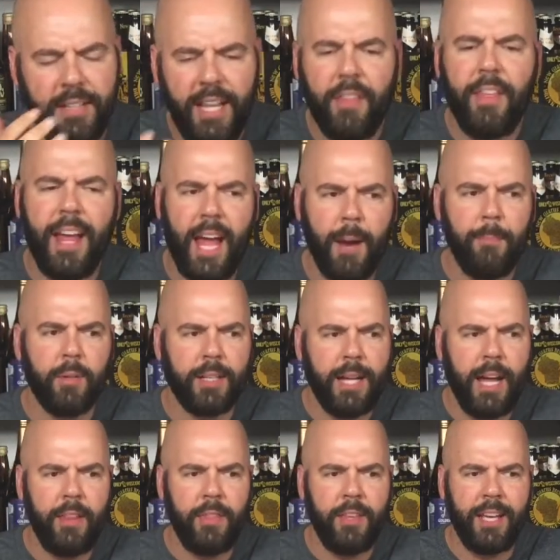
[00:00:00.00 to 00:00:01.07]
that
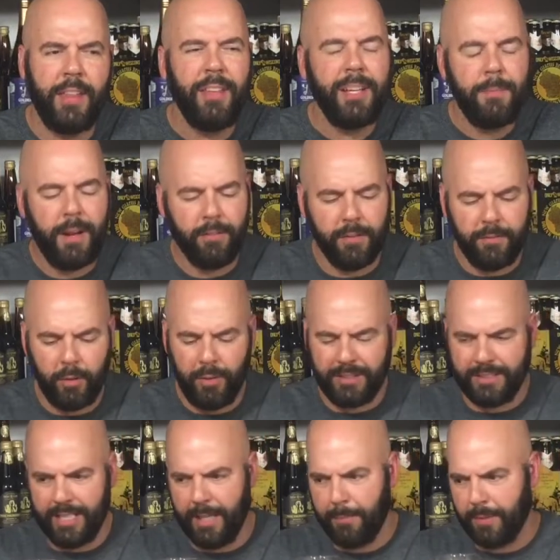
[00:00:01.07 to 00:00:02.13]
apricot thing. I think in my review I
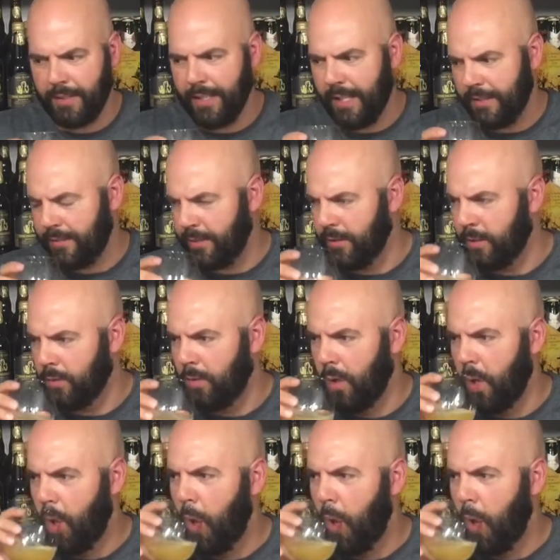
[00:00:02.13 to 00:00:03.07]
said apricot too.